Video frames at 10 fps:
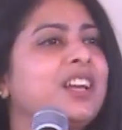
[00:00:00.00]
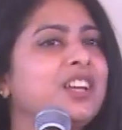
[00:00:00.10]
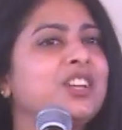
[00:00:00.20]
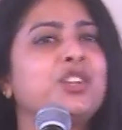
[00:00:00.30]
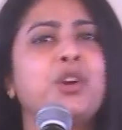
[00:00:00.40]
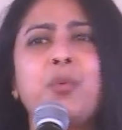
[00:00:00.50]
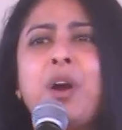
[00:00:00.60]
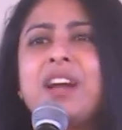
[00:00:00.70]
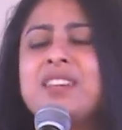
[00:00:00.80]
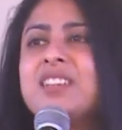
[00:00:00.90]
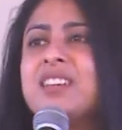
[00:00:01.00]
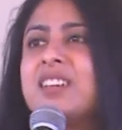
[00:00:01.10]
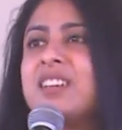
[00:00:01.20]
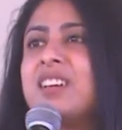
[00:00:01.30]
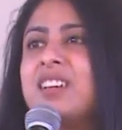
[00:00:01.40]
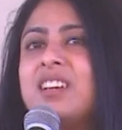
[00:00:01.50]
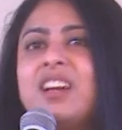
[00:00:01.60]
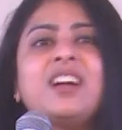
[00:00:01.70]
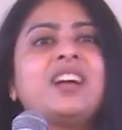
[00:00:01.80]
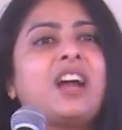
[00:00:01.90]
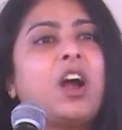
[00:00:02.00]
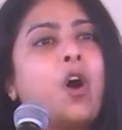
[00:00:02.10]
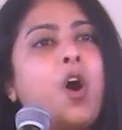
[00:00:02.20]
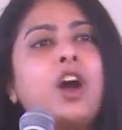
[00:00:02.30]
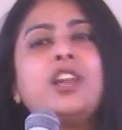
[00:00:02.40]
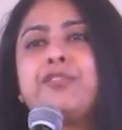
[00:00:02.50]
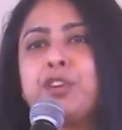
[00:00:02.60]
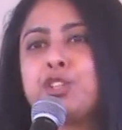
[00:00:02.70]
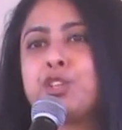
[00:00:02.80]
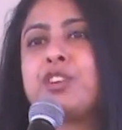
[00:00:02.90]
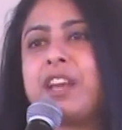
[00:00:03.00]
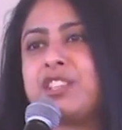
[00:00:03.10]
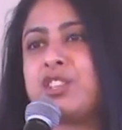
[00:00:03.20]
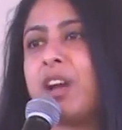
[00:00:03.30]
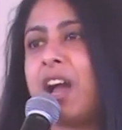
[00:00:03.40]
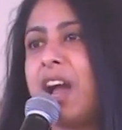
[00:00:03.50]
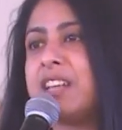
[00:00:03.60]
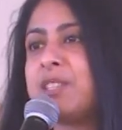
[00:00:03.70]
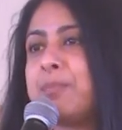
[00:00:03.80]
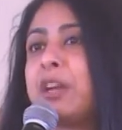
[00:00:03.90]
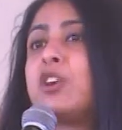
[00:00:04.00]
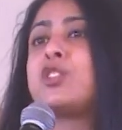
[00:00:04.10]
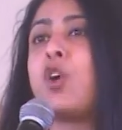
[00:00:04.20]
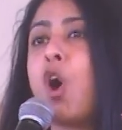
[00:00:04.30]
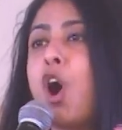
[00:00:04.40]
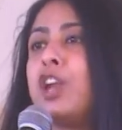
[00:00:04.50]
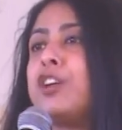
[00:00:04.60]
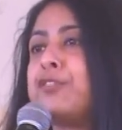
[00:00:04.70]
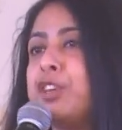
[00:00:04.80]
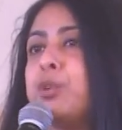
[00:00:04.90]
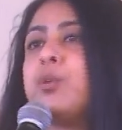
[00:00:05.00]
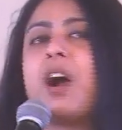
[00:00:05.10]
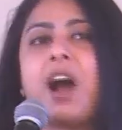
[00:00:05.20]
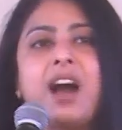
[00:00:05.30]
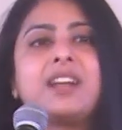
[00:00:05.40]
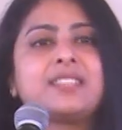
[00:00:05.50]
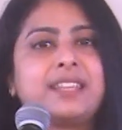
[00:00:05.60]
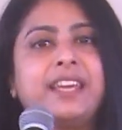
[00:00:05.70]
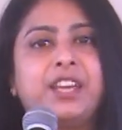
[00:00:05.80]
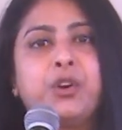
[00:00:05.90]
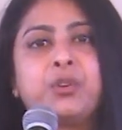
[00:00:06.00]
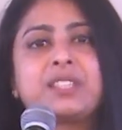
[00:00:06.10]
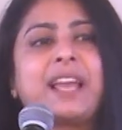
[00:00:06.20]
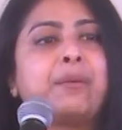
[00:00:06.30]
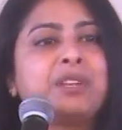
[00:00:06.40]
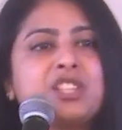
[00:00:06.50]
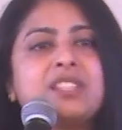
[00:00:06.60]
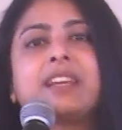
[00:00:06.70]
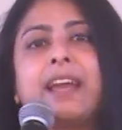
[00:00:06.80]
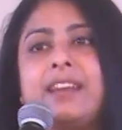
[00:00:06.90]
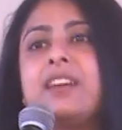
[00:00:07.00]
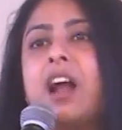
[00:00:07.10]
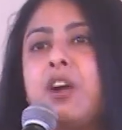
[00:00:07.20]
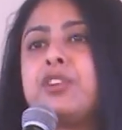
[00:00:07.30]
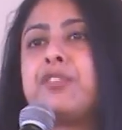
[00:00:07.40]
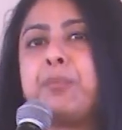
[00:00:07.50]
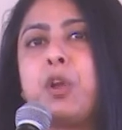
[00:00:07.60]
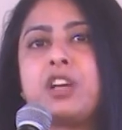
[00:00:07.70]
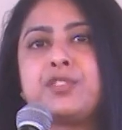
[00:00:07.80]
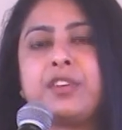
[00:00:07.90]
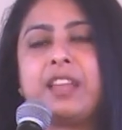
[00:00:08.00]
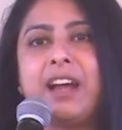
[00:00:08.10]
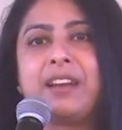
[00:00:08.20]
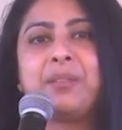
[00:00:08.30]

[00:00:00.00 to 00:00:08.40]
You know what? All of you should raise your hands because all of you are CEOs. Can we just get a round of applause for that?